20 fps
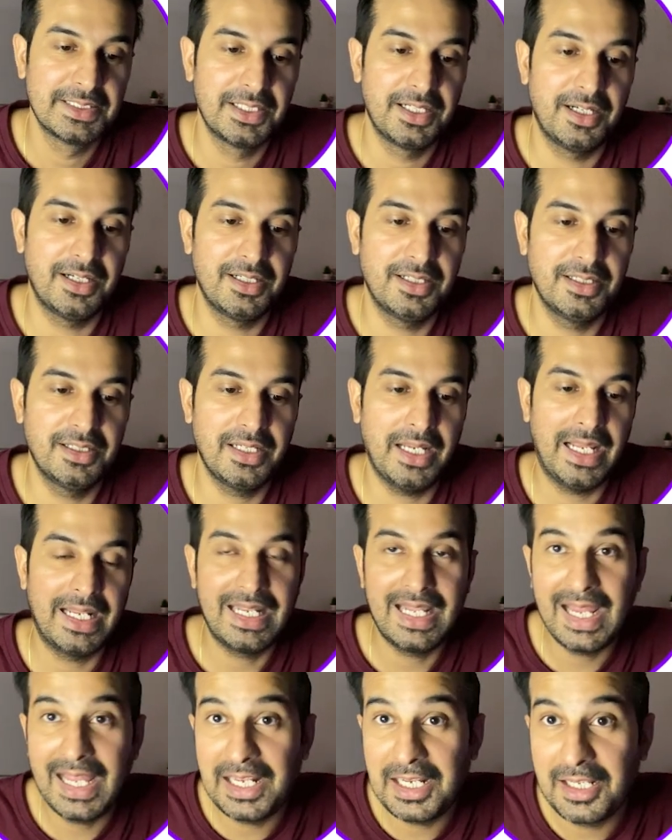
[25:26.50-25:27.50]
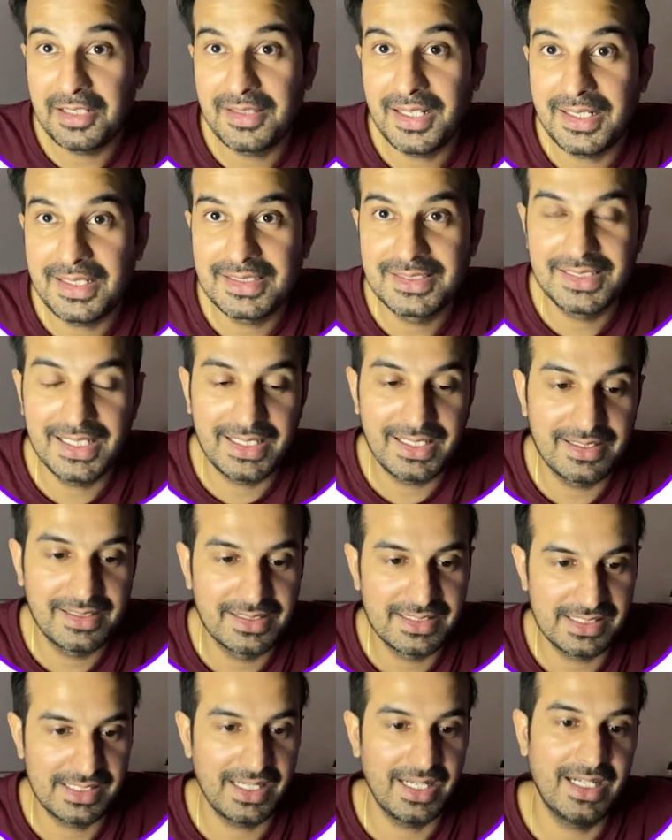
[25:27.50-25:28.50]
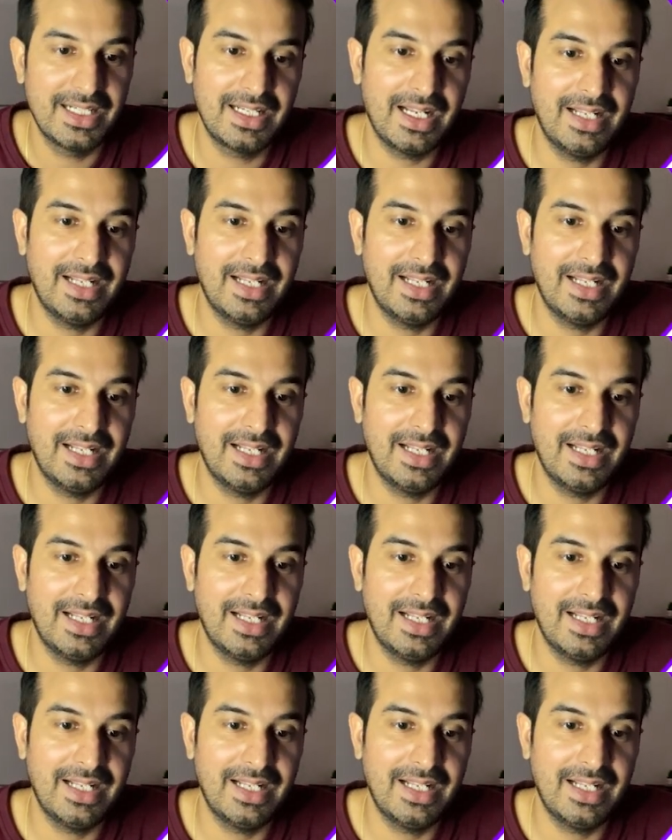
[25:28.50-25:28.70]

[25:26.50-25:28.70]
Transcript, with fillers: uh, an array that is set in a state.